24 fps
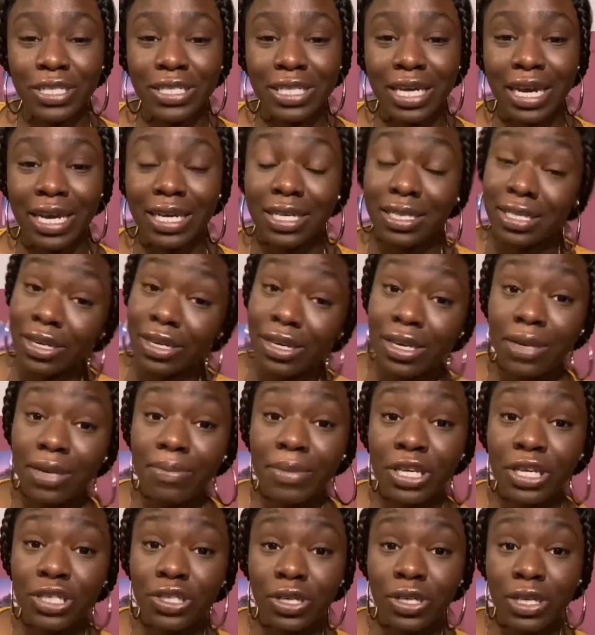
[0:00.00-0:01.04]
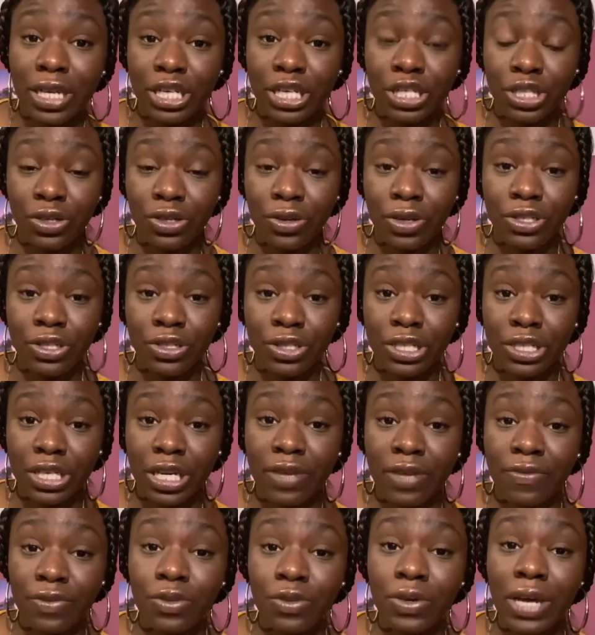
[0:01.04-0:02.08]
because they're going to make sure that you're on your shit if
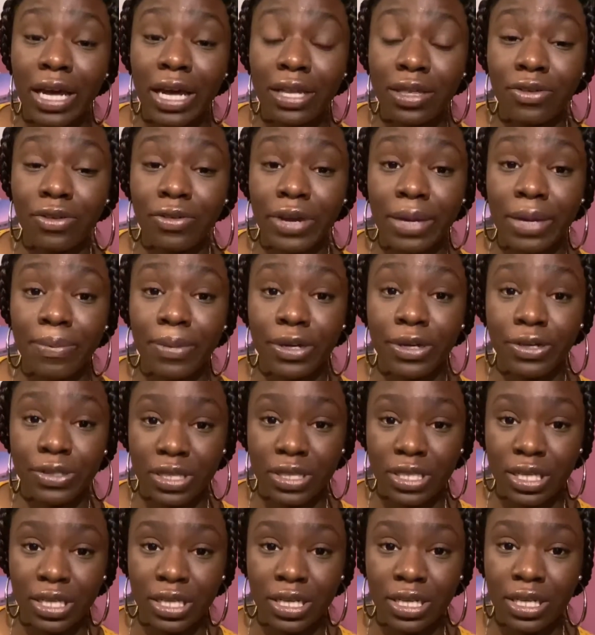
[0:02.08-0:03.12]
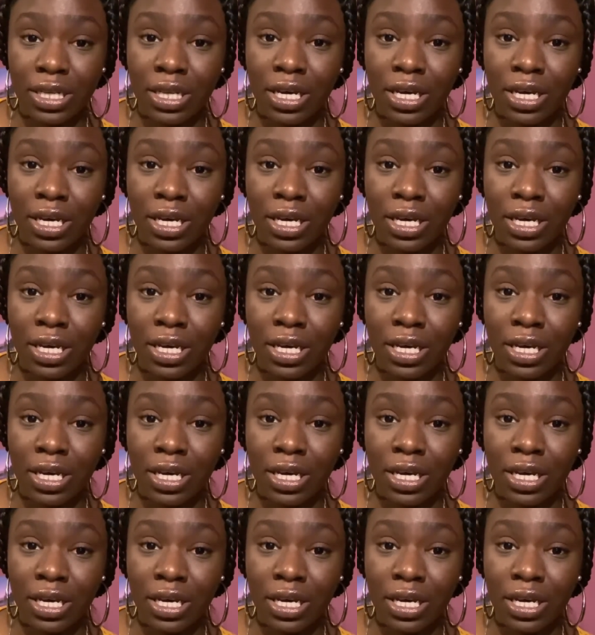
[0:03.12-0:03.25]
you got the right person.